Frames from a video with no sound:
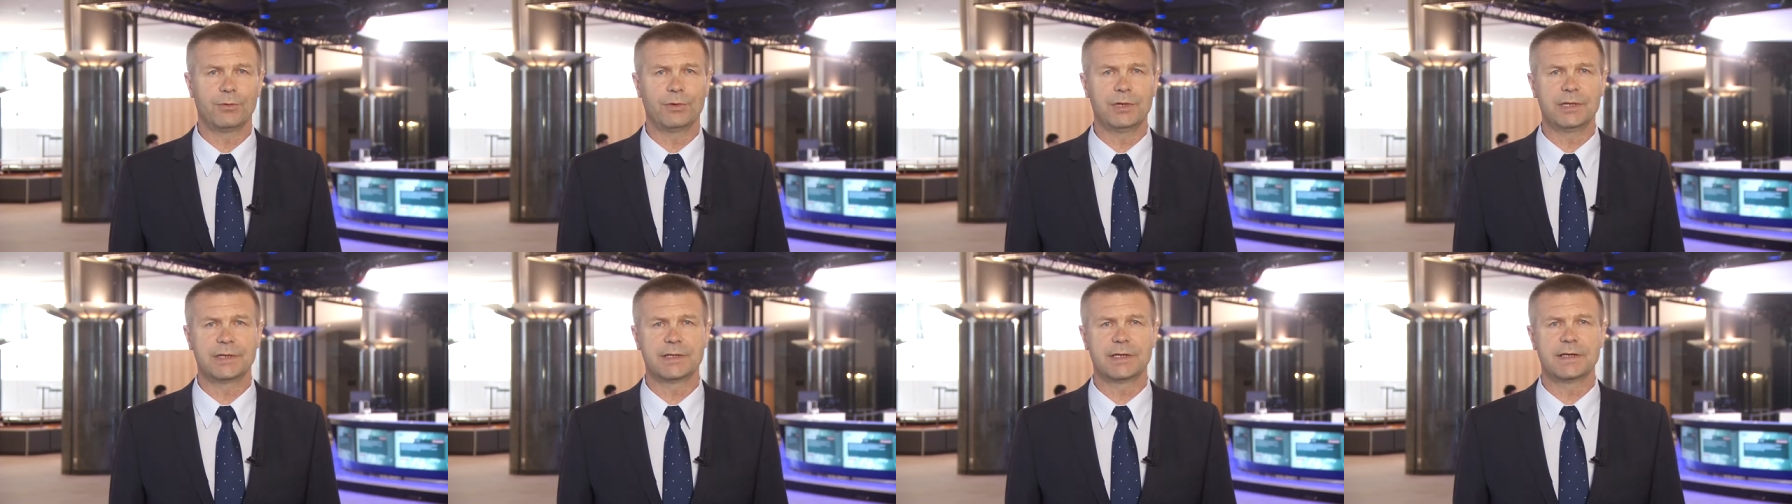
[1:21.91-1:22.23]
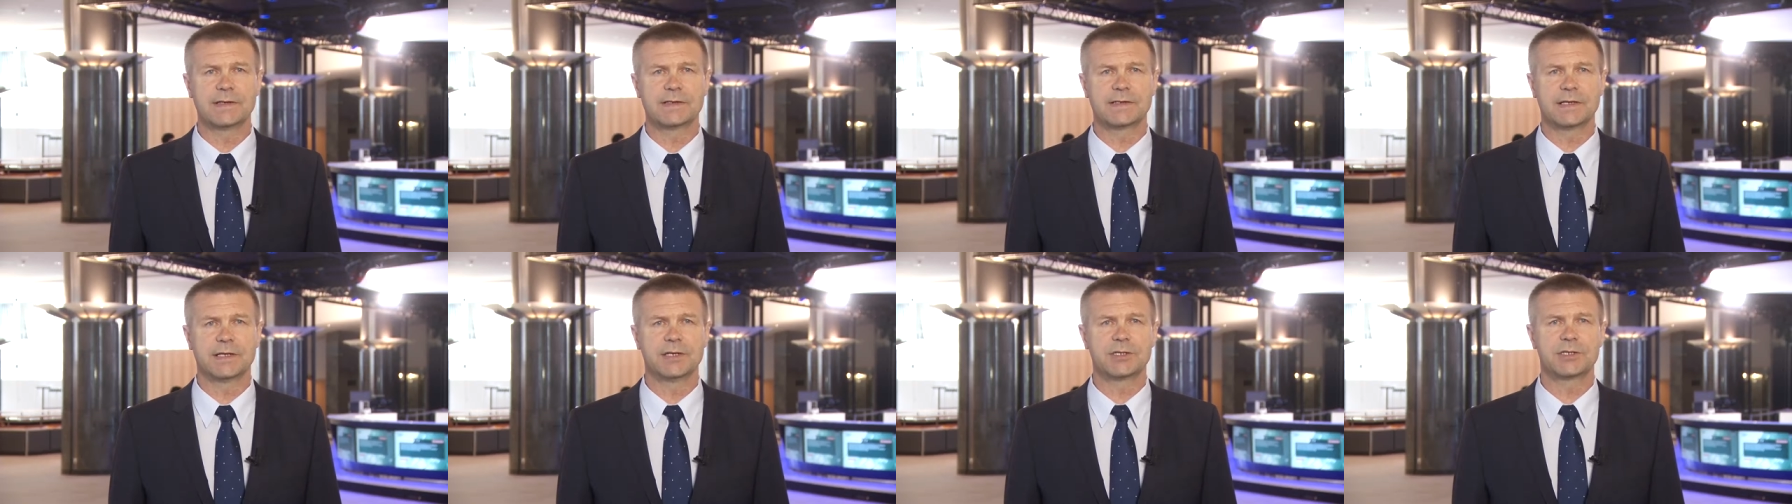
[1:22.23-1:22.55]
with
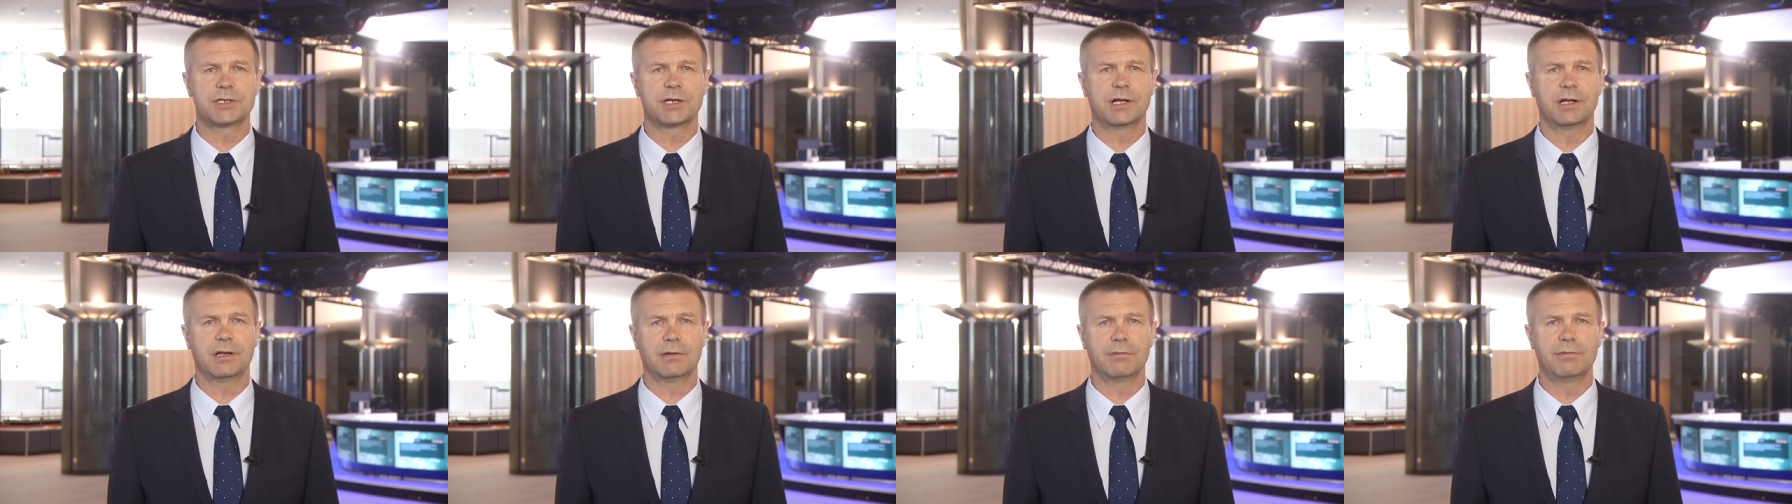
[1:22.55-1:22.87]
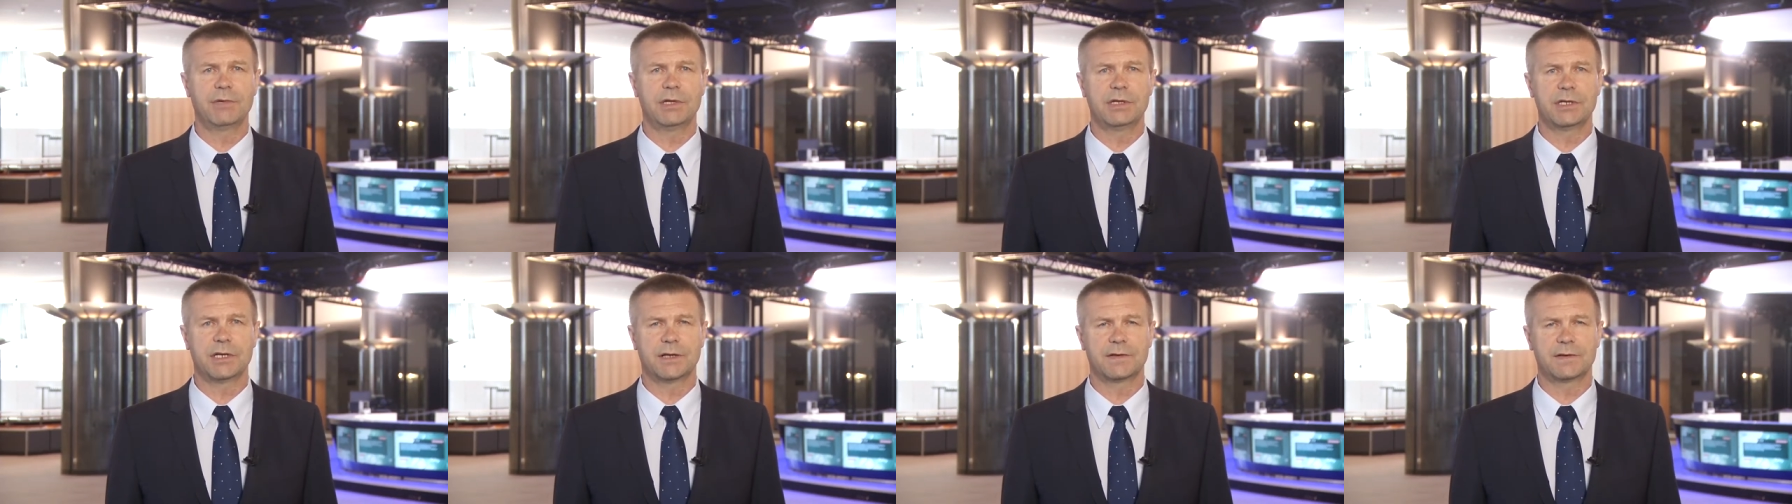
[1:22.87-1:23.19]
essential
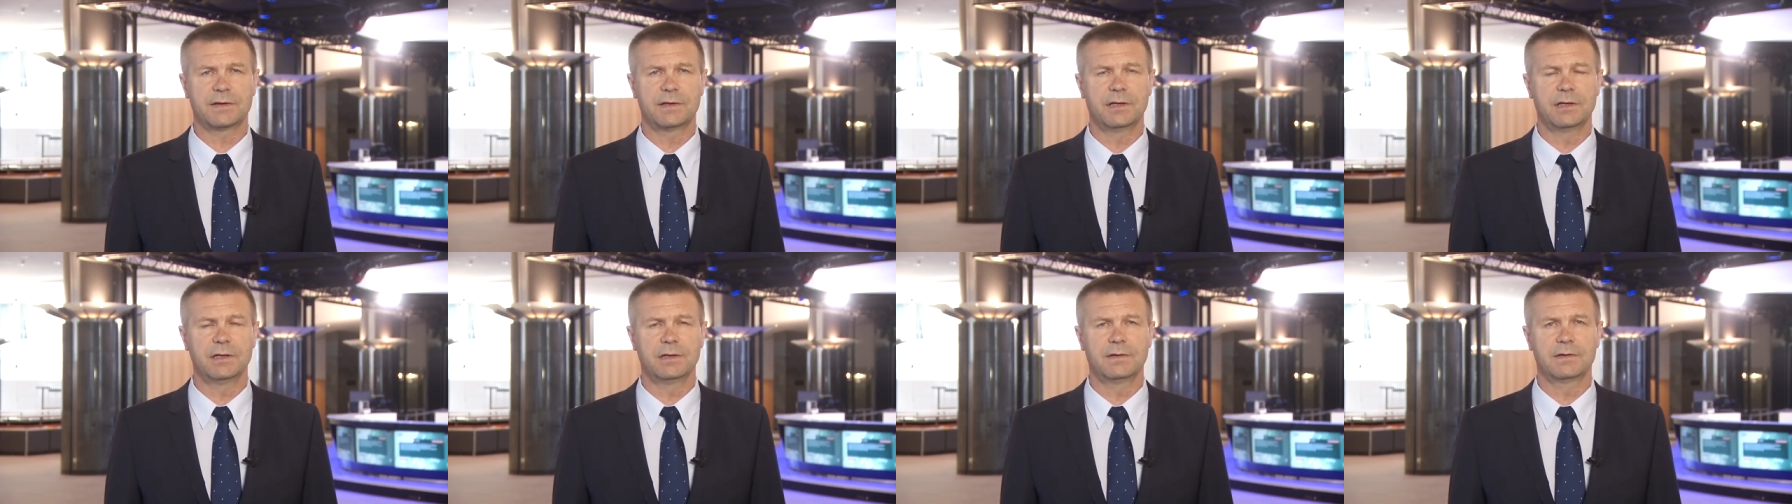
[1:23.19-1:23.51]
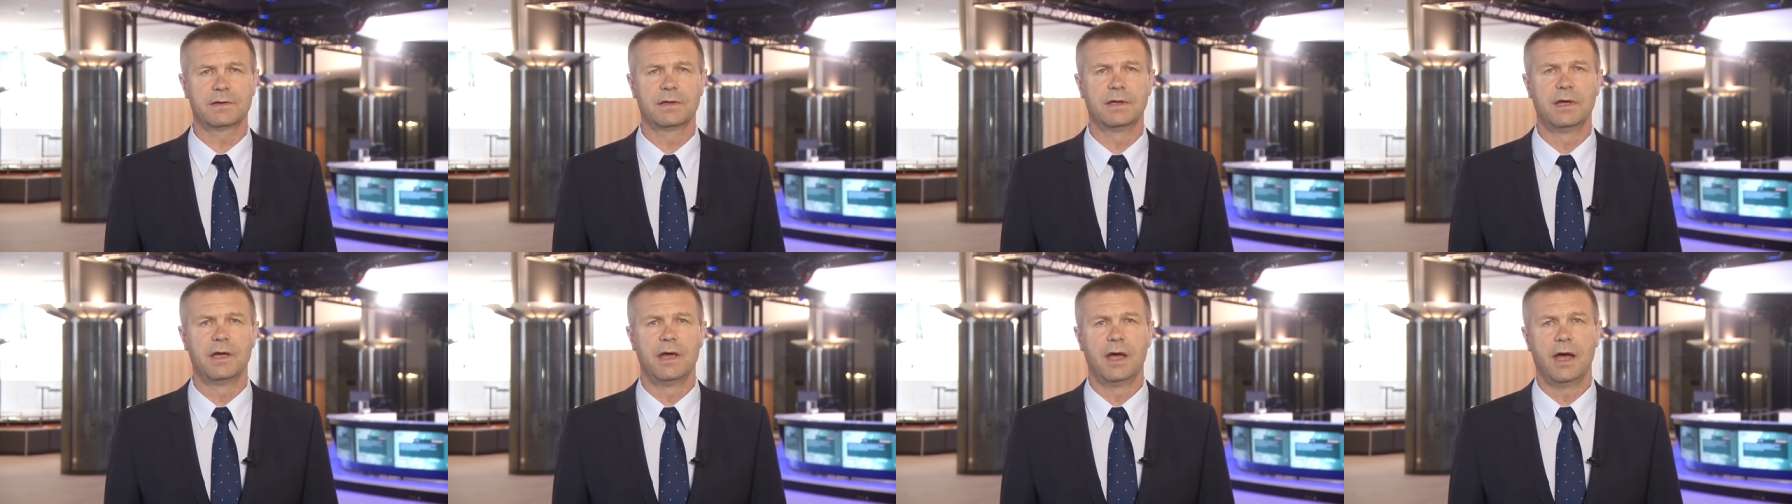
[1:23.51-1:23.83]
media
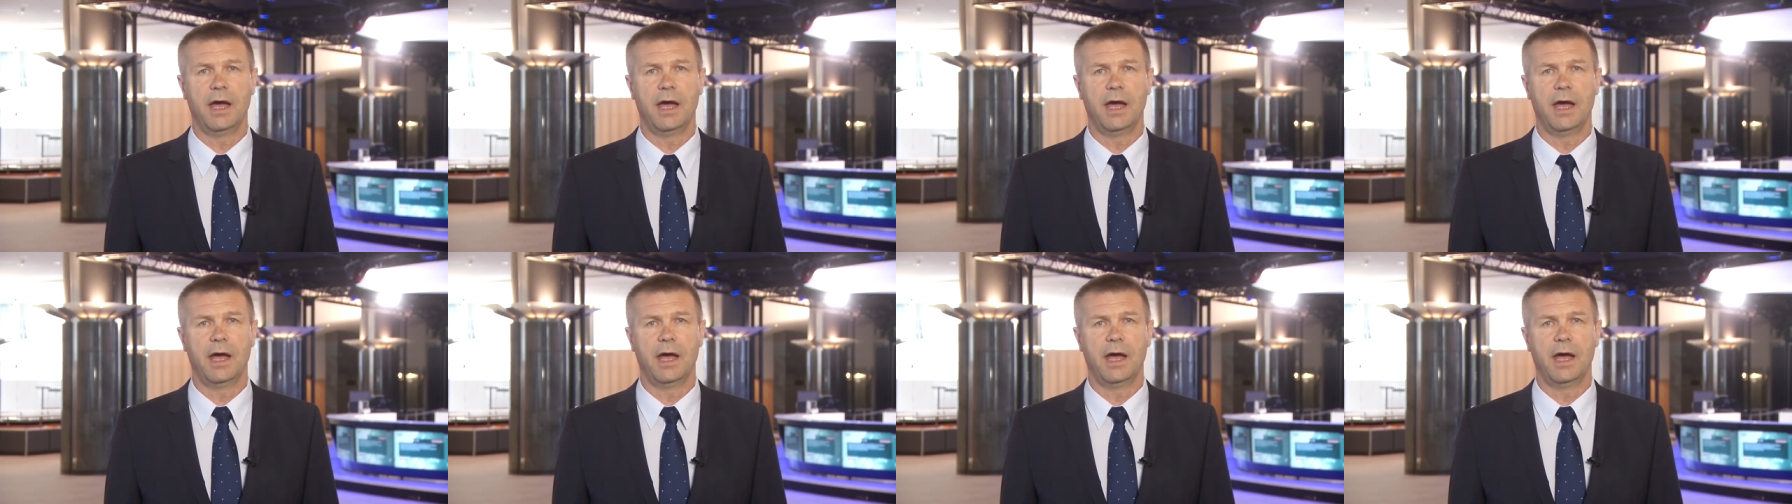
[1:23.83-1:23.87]
skills